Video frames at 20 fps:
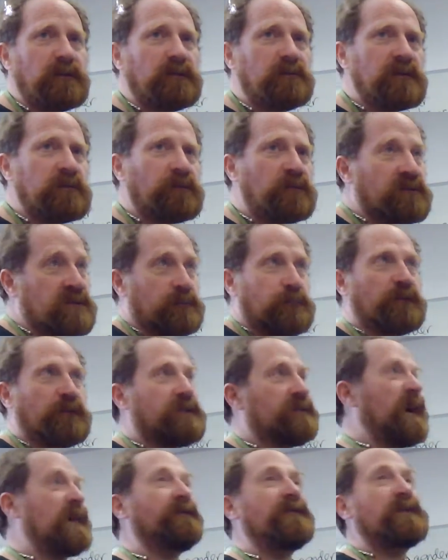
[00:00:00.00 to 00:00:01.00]
And what's the point
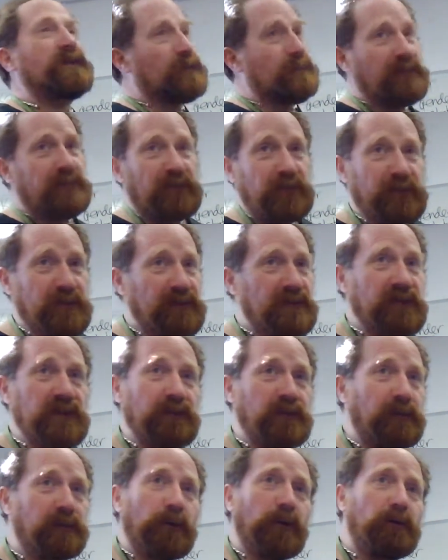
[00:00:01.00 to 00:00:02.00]
of having them if you can
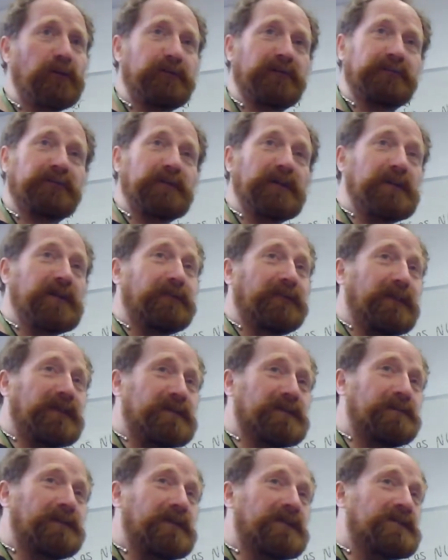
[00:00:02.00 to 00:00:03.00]
turn them off in the
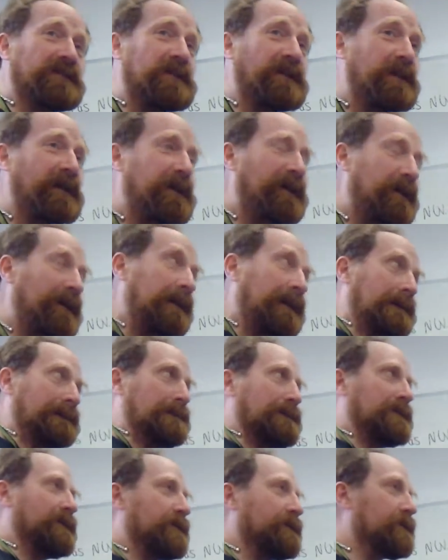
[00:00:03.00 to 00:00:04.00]
first place?
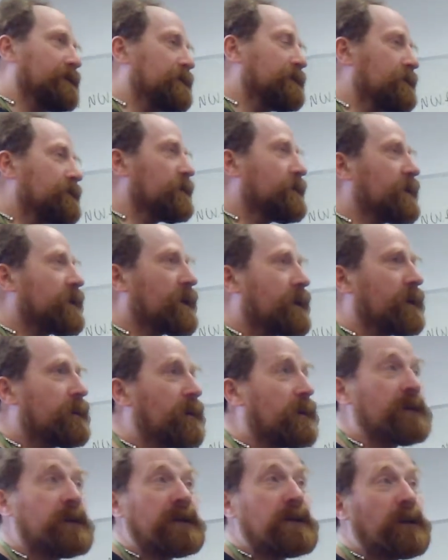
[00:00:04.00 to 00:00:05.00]

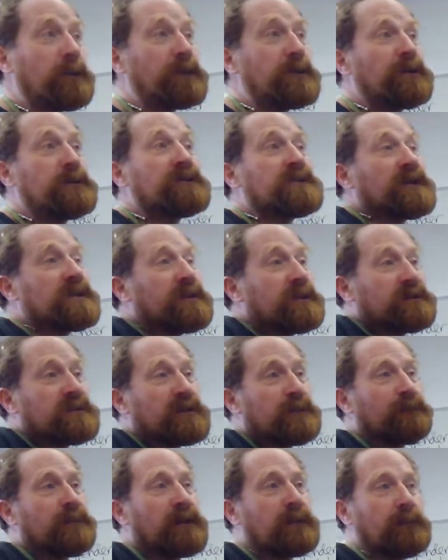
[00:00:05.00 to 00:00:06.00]
And equally, you can say
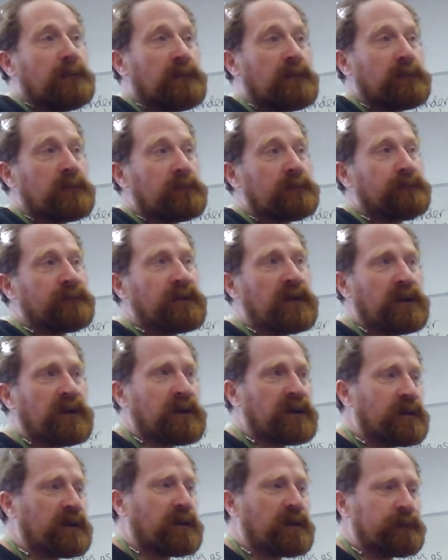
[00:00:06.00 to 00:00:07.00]
some people like